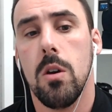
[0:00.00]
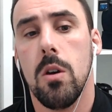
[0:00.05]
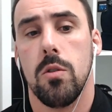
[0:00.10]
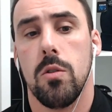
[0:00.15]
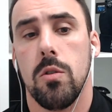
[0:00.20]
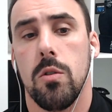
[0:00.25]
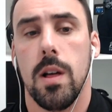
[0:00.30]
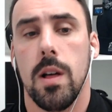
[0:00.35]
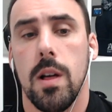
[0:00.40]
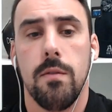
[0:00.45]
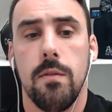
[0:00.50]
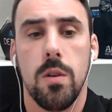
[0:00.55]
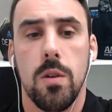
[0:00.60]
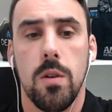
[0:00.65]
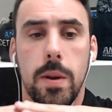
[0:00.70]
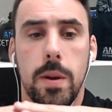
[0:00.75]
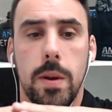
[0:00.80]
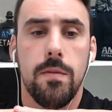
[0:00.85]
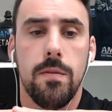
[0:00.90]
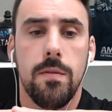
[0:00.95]
So you'll have your
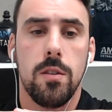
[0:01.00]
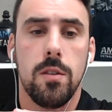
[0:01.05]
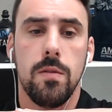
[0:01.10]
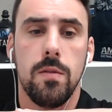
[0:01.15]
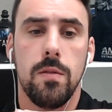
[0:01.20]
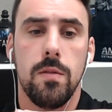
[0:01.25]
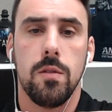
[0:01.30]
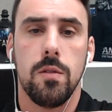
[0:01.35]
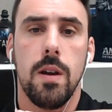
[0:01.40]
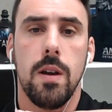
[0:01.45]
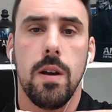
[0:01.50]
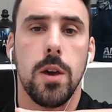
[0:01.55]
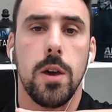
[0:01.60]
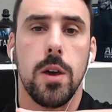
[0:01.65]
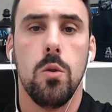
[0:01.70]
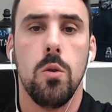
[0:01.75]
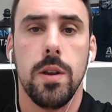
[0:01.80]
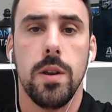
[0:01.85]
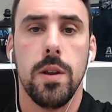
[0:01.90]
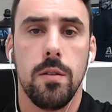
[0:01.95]
benefits of your ceramic
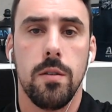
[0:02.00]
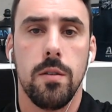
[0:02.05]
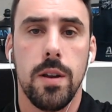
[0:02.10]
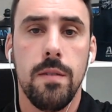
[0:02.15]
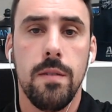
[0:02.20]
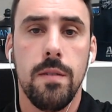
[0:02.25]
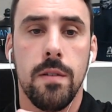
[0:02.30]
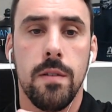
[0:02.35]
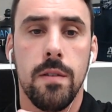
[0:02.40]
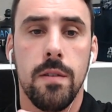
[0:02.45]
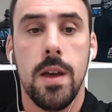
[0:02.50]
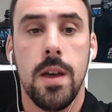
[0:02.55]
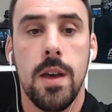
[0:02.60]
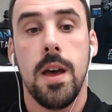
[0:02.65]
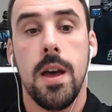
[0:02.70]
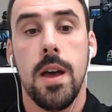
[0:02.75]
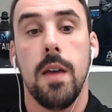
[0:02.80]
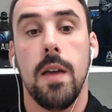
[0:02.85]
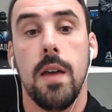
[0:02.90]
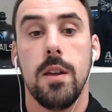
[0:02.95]
coating underneath,
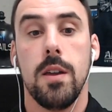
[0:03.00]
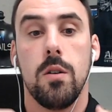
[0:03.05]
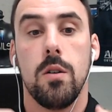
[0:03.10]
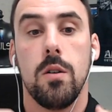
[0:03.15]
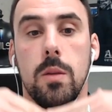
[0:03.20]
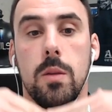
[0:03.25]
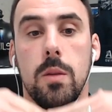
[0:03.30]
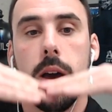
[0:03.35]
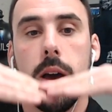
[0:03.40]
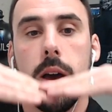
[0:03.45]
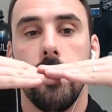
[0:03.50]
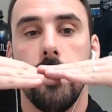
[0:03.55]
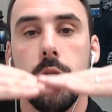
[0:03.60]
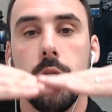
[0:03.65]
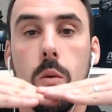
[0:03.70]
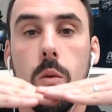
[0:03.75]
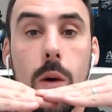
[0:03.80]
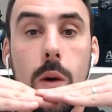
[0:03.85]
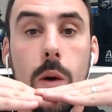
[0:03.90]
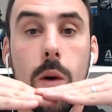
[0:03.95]
and then you're going to be having
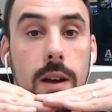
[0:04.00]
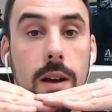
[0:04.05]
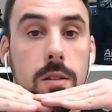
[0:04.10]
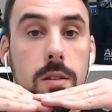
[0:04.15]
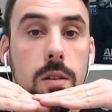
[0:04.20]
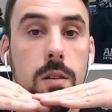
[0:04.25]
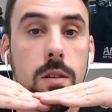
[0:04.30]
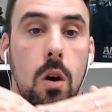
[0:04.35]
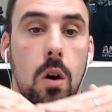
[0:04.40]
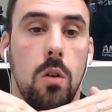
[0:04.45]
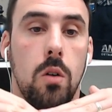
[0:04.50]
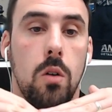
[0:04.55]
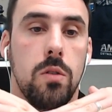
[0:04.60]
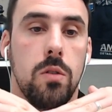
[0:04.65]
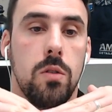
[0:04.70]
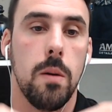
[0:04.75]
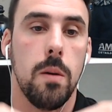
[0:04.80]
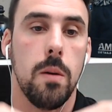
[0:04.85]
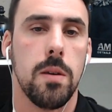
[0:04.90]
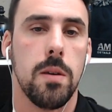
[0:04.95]
your wax on
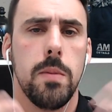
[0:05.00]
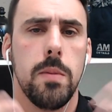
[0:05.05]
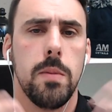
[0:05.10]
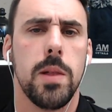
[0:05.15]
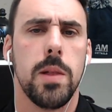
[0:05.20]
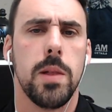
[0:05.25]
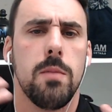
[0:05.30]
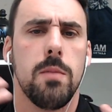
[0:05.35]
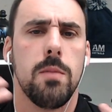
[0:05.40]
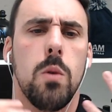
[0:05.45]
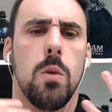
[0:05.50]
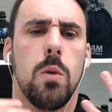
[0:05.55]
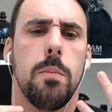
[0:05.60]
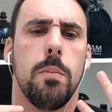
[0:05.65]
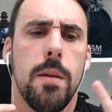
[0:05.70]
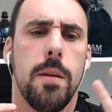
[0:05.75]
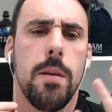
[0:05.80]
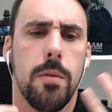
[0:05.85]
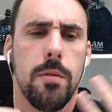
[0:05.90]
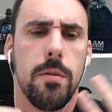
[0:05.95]
top. Some people ask me what
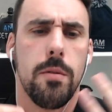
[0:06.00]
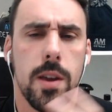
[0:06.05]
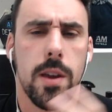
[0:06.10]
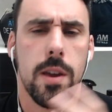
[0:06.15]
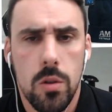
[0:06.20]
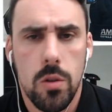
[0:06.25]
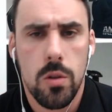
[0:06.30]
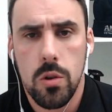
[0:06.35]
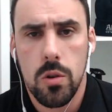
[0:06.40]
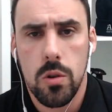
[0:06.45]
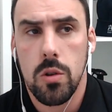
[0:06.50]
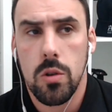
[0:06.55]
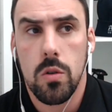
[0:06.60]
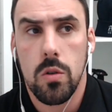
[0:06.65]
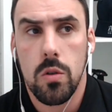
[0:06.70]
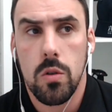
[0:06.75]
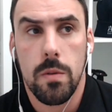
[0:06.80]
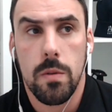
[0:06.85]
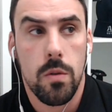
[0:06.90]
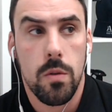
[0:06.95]
preparation should you
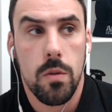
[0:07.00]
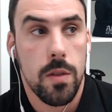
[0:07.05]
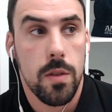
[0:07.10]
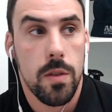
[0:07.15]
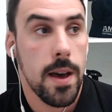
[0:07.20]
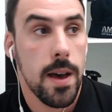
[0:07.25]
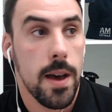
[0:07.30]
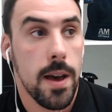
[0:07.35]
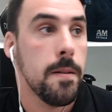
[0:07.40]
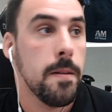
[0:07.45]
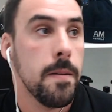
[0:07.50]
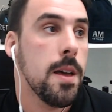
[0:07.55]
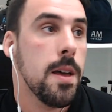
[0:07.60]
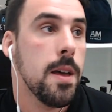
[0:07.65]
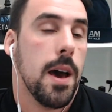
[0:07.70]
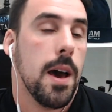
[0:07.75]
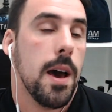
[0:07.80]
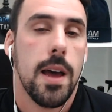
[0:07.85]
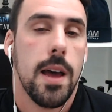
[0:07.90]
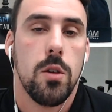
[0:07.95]
do before that,
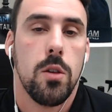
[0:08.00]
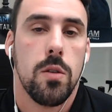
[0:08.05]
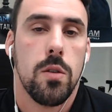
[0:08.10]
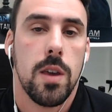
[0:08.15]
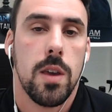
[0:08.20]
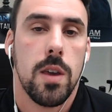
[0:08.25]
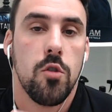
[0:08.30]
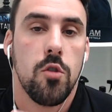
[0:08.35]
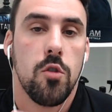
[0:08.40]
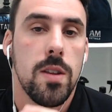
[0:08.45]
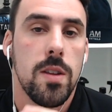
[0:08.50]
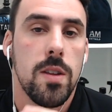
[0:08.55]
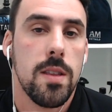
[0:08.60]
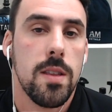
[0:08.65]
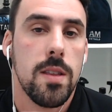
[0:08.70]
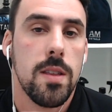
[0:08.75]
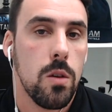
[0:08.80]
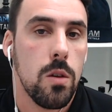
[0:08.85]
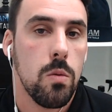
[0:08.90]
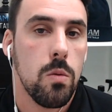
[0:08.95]
and I just say treat it
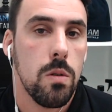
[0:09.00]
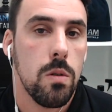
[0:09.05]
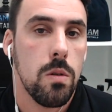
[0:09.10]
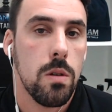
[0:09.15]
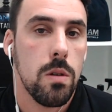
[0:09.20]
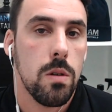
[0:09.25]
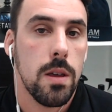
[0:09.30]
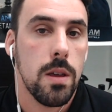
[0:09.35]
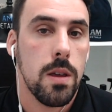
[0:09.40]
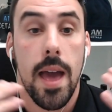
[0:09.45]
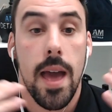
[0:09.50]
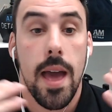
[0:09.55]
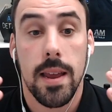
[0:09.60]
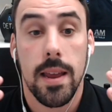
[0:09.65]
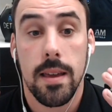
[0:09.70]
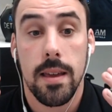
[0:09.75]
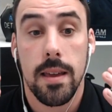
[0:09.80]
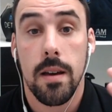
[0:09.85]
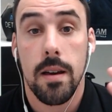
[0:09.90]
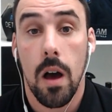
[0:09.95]
like you would
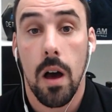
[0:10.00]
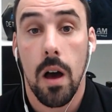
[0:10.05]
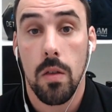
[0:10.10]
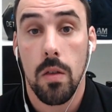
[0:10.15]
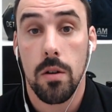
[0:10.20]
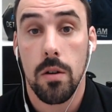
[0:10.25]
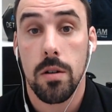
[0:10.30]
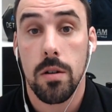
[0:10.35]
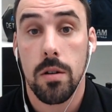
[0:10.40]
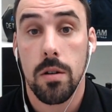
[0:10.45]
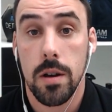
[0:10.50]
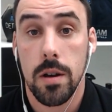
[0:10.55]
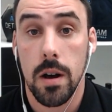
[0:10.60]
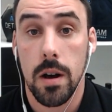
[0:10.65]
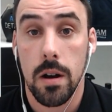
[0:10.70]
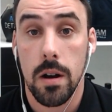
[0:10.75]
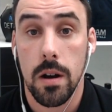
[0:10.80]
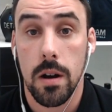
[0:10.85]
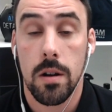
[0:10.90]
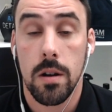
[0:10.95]
any other
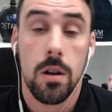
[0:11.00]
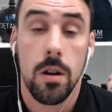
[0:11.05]
car.